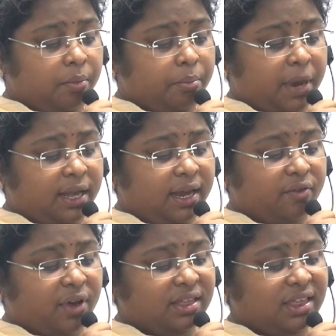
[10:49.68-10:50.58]
many
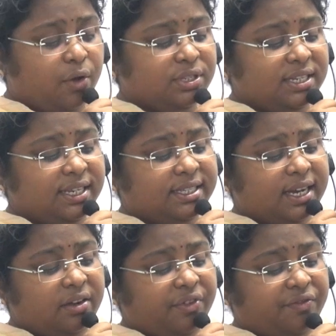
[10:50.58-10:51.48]

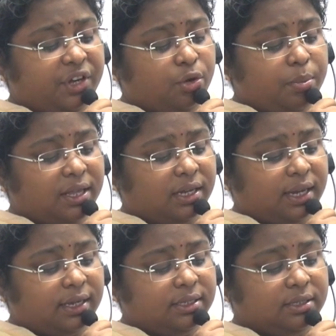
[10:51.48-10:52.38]
1652 mother
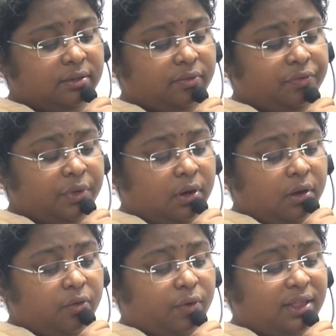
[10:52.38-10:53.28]
tongues.
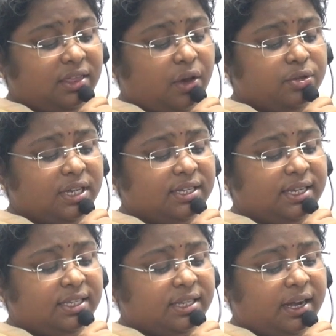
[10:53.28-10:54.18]

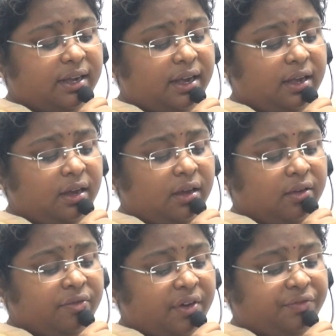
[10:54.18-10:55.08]

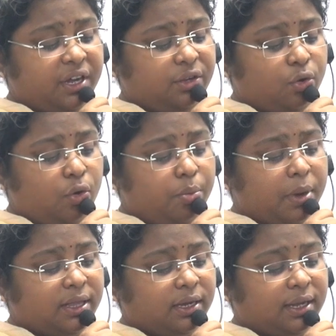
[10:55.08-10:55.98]
1652
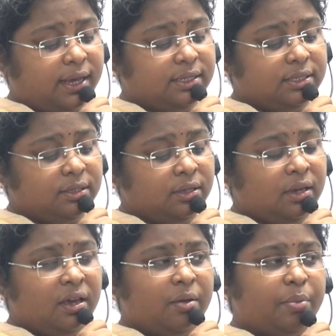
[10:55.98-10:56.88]
mother tongues.
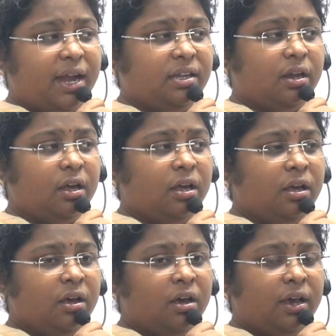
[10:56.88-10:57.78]
But
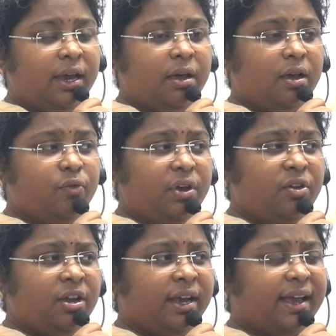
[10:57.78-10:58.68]

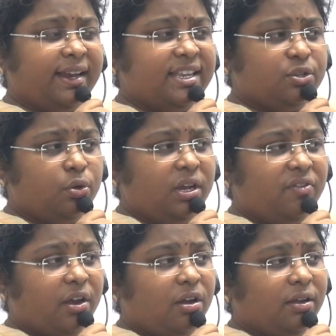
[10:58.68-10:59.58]
we recognized
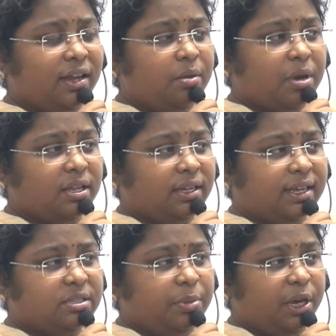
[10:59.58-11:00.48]
only 109 mother tongues